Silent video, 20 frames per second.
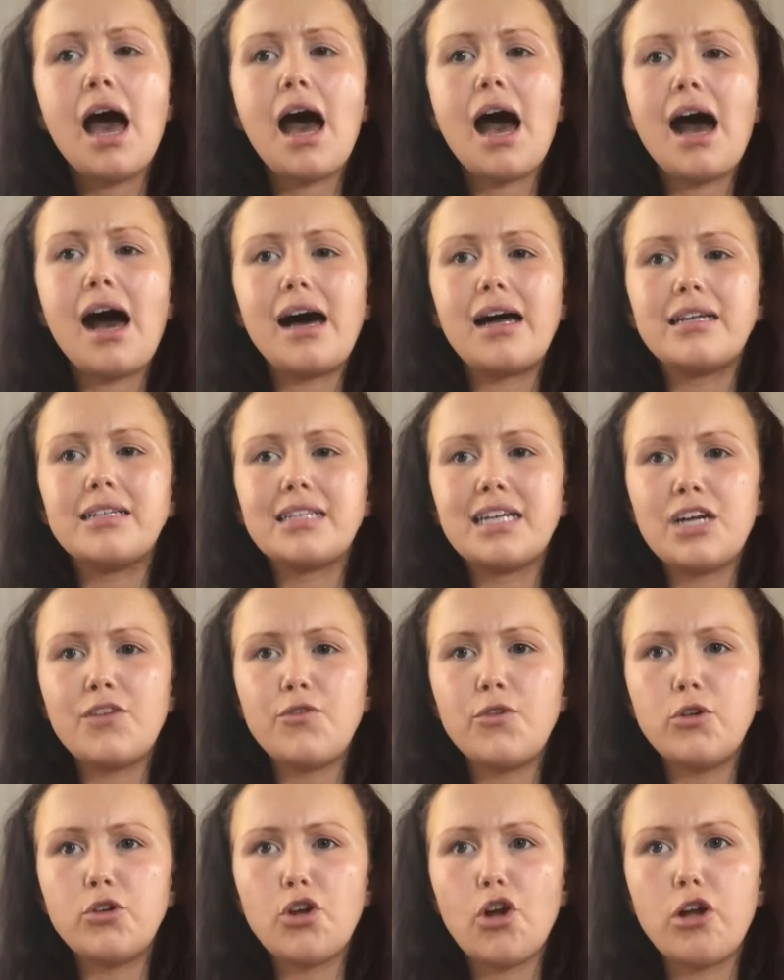And if
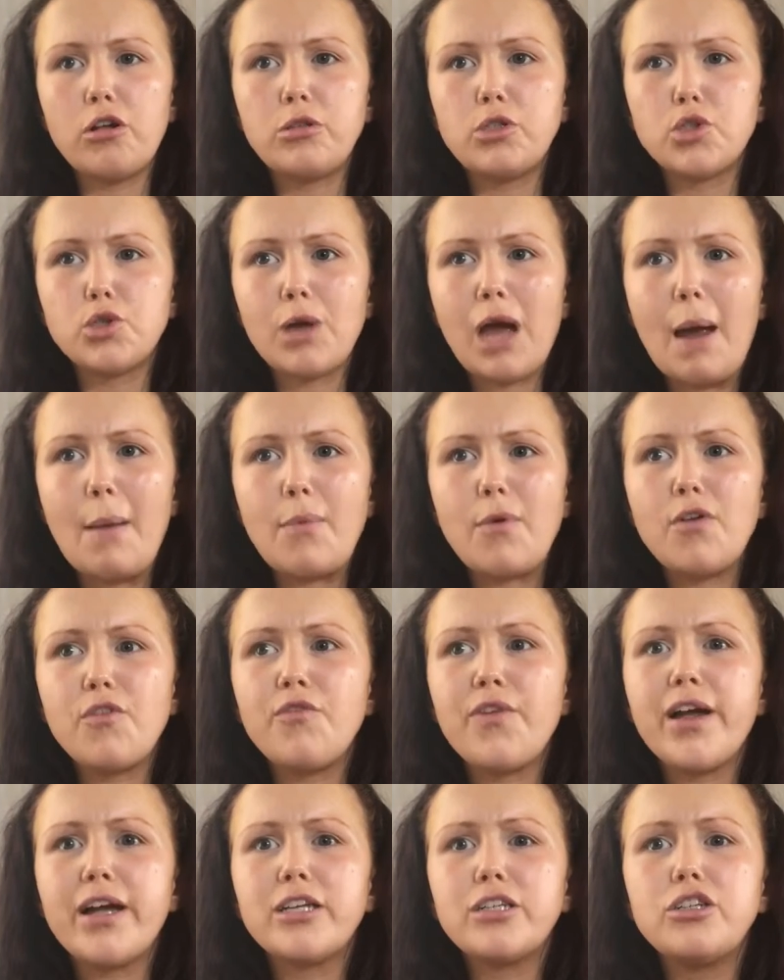you're a return subscriber,
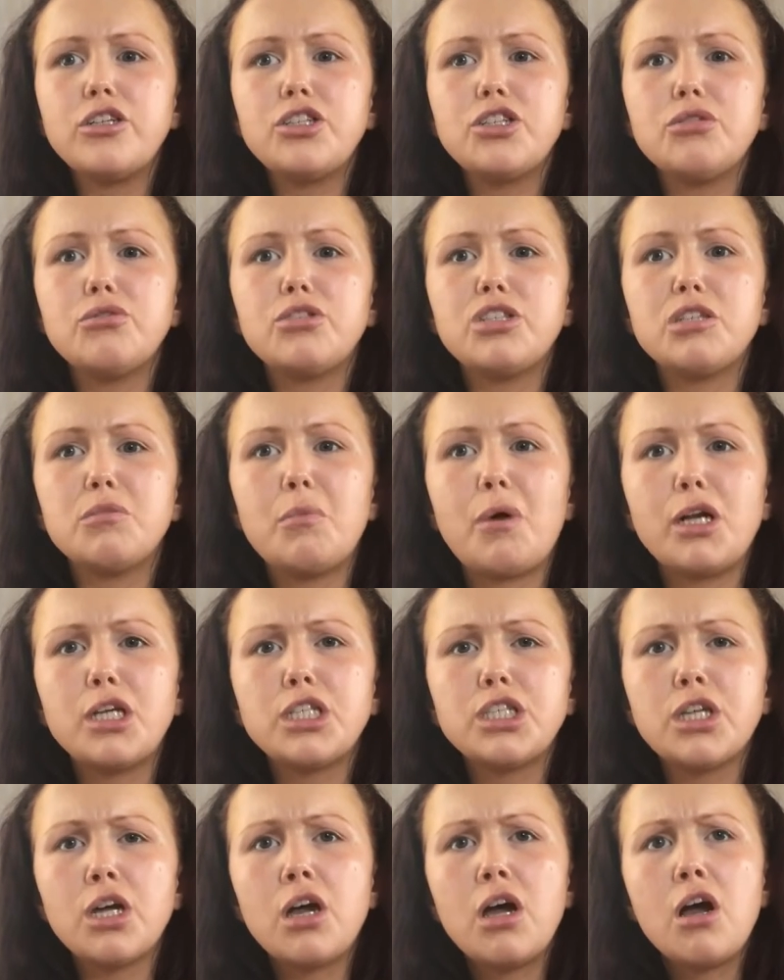thank you so
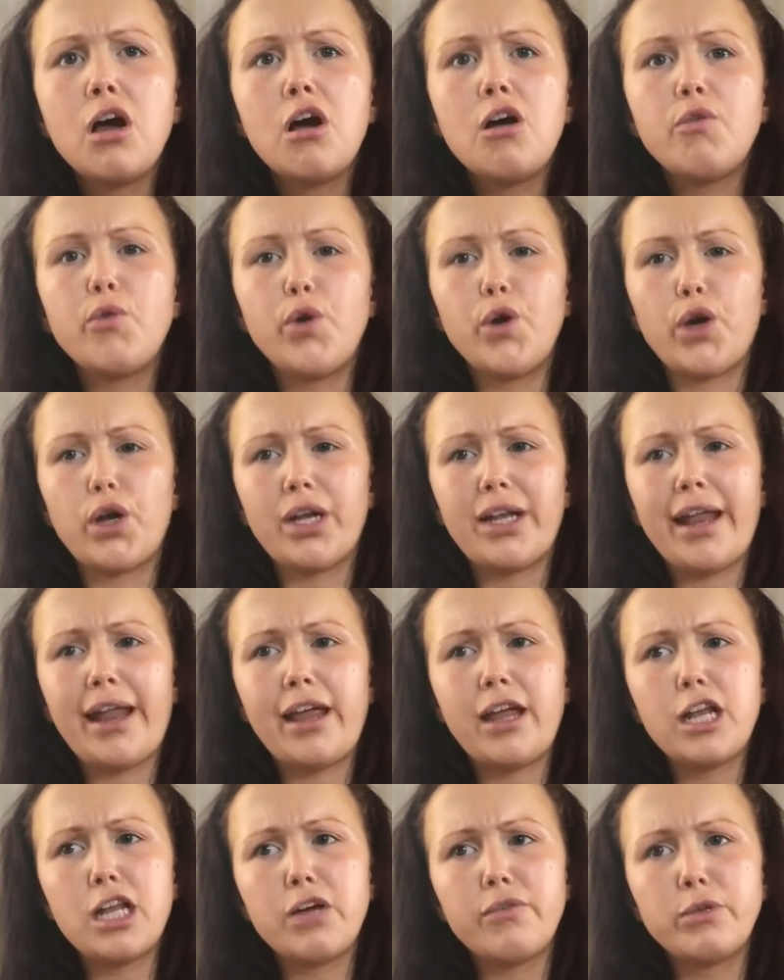much for your
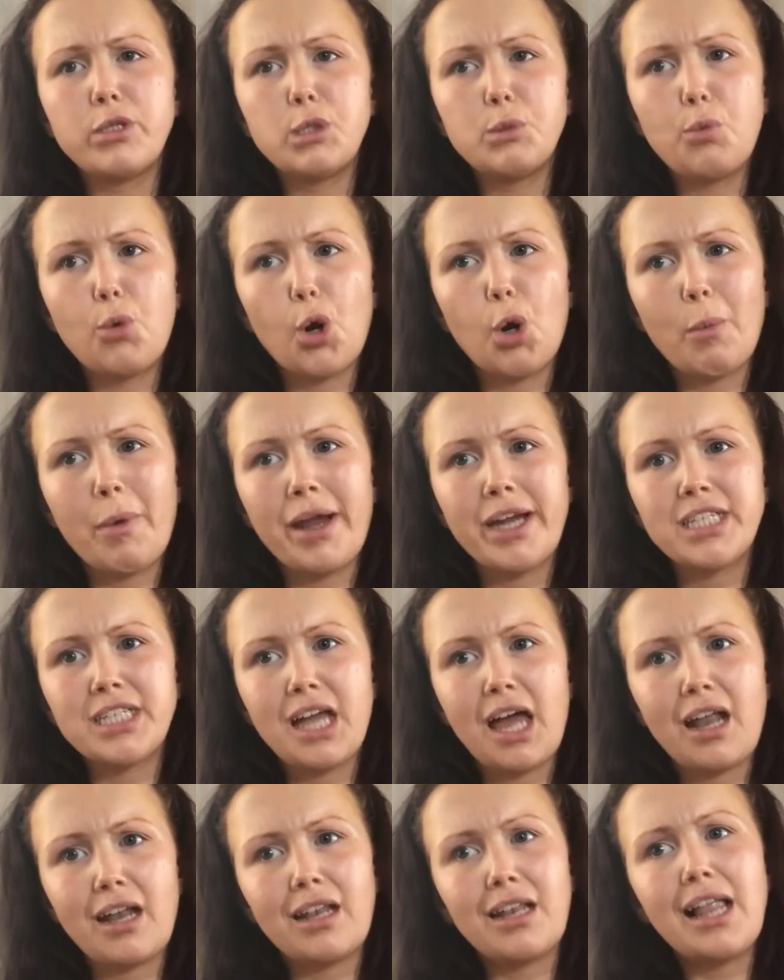continued love and support of my
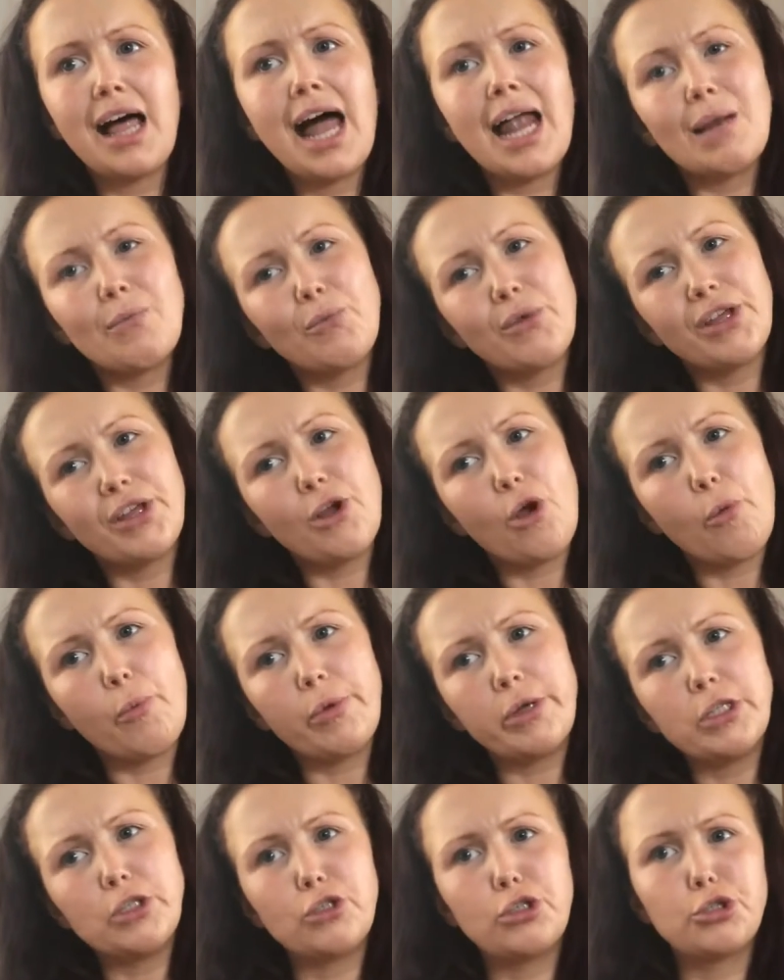channel, and I'm really
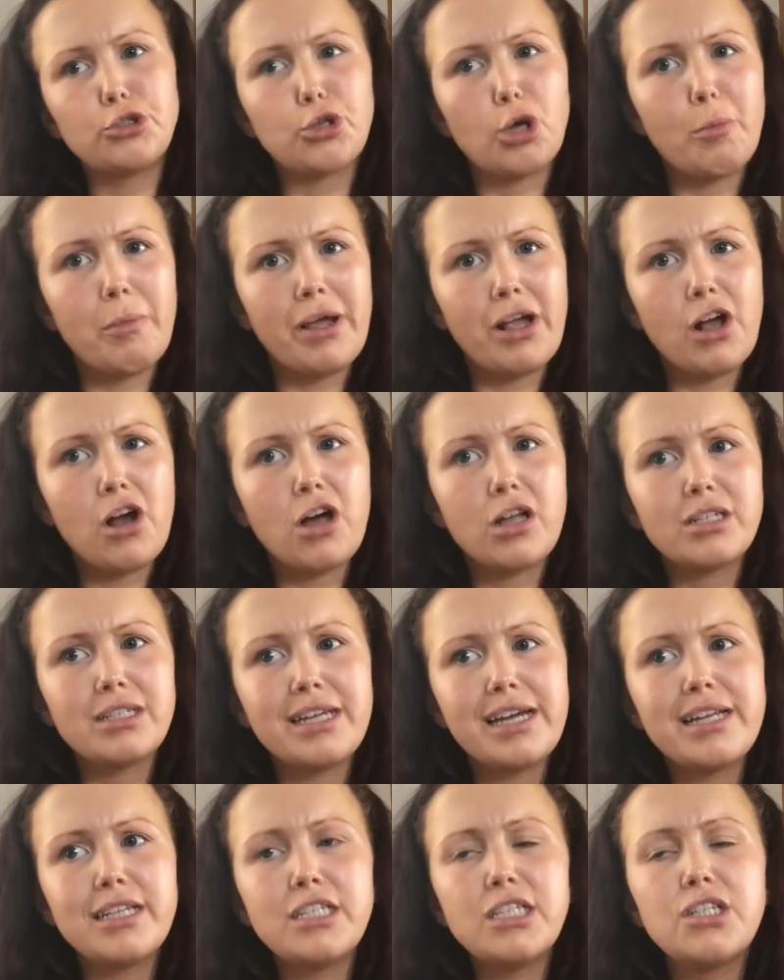hoping you're enjoying my
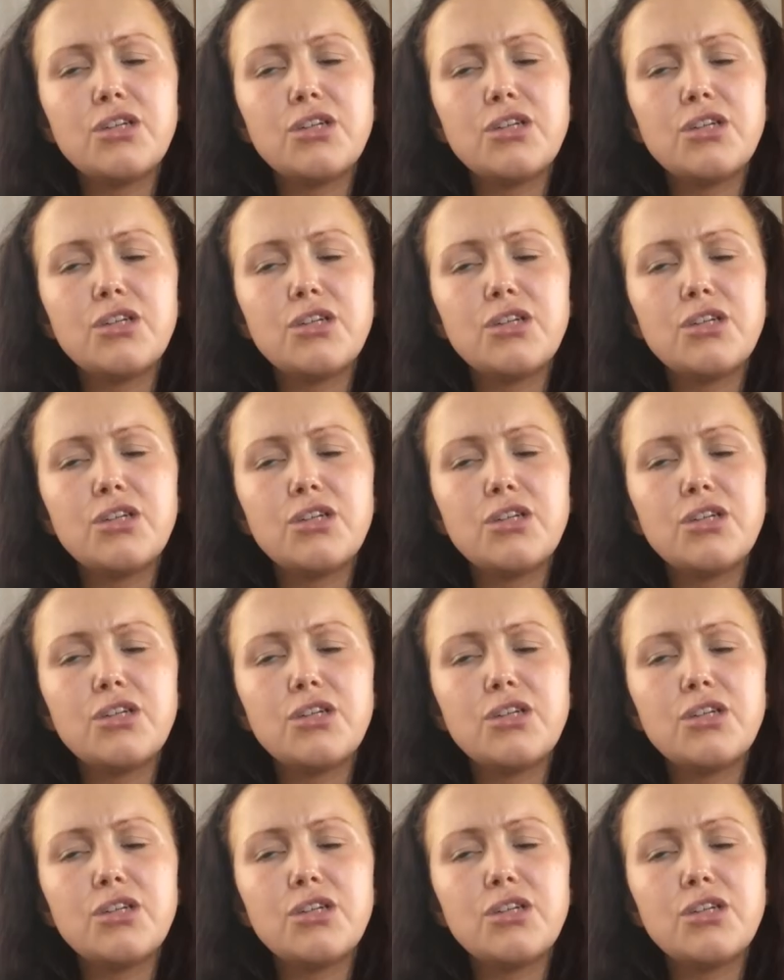content.